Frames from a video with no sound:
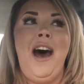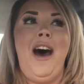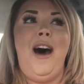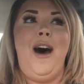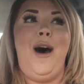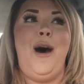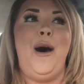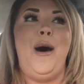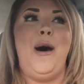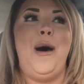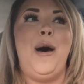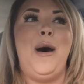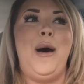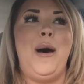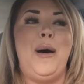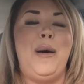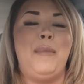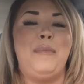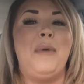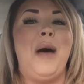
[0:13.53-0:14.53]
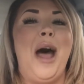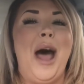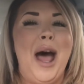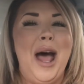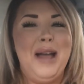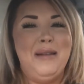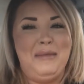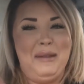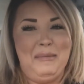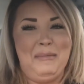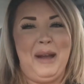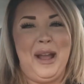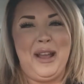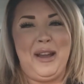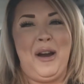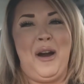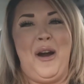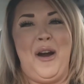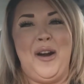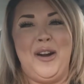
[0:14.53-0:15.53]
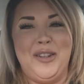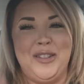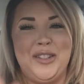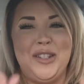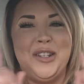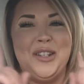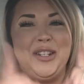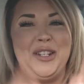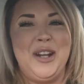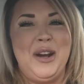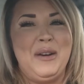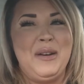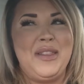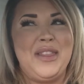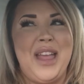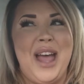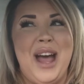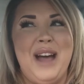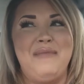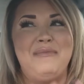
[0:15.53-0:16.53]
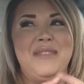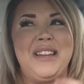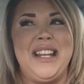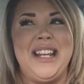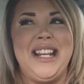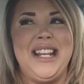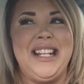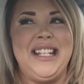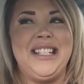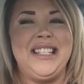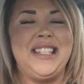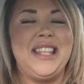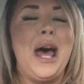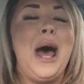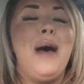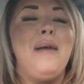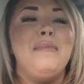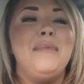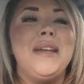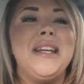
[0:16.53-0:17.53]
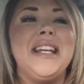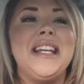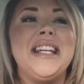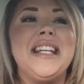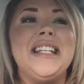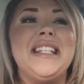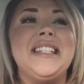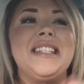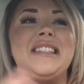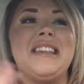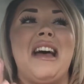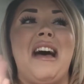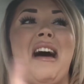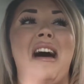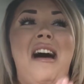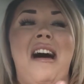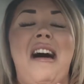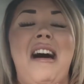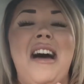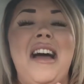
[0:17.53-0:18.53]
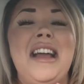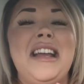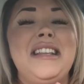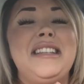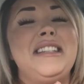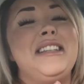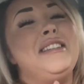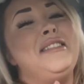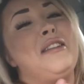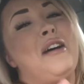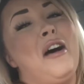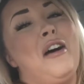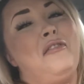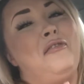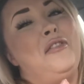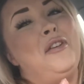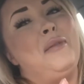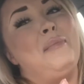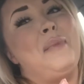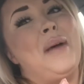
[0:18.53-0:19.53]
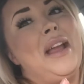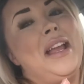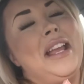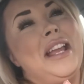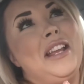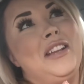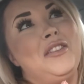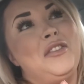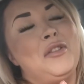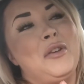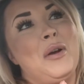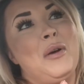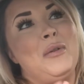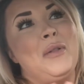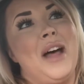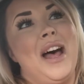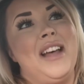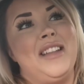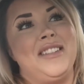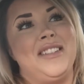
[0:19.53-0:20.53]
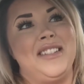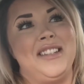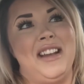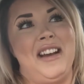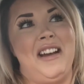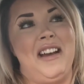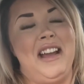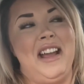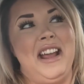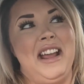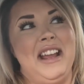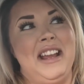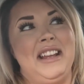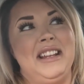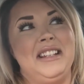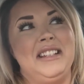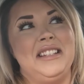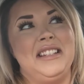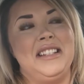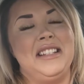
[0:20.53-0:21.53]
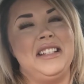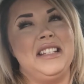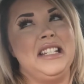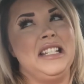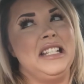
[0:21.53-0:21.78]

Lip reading: I'm in my car, so you know what that means. That means I did not film my intro last night.